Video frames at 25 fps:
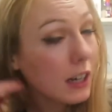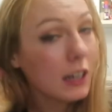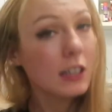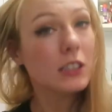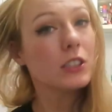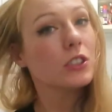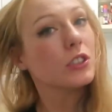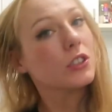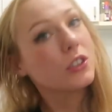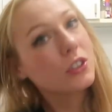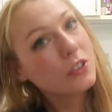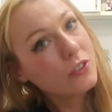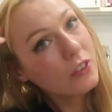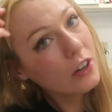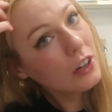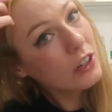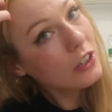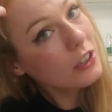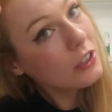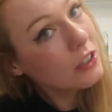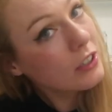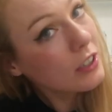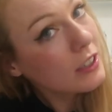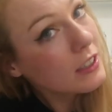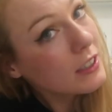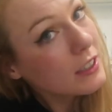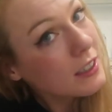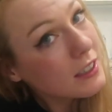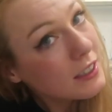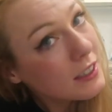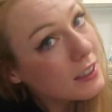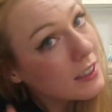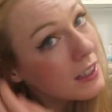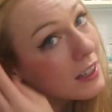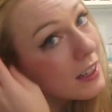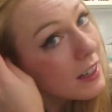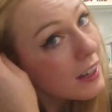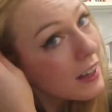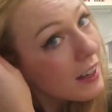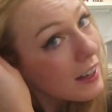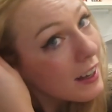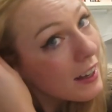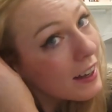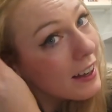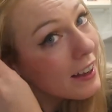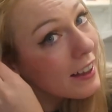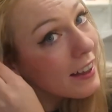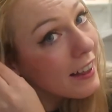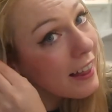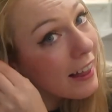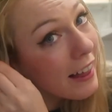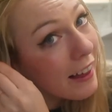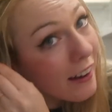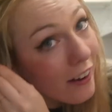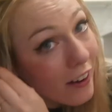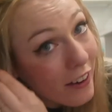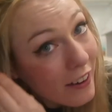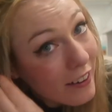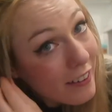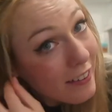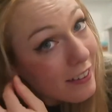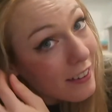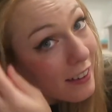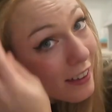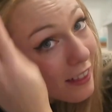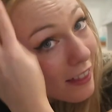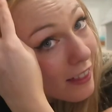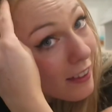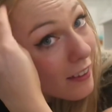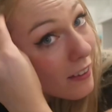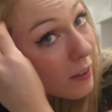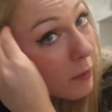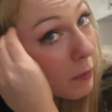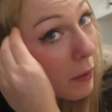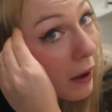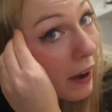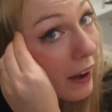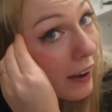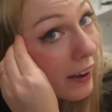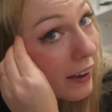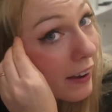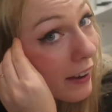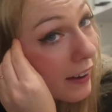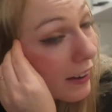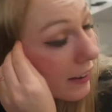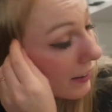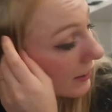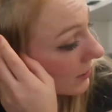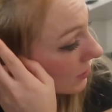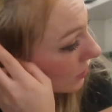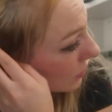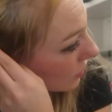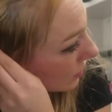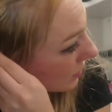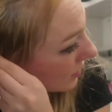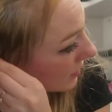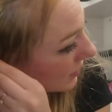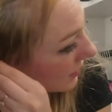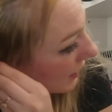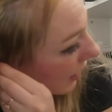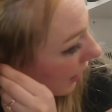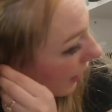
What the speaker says: atrocious, like honestly this part here is just